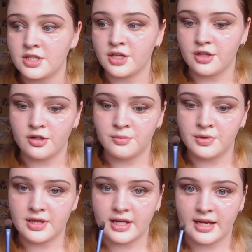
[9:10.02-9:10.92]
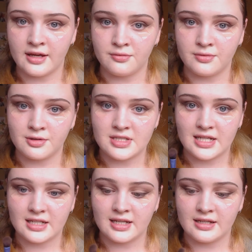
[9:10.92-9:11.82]
I'm just going to go in with a Real
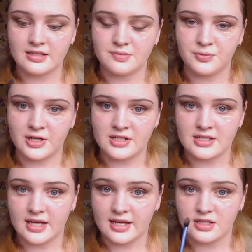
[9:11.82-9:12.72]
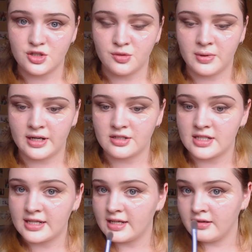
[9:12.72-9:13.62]
Techniques brush that has no
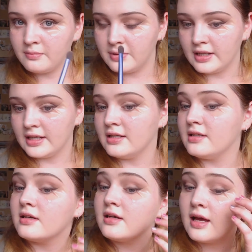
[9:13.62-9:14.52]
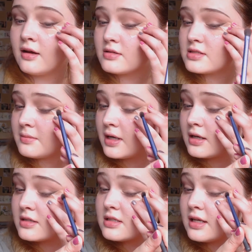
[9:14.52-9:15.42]
product on it and blend out some
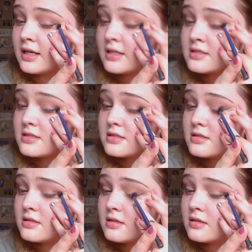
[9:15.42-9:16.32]
harsh lines.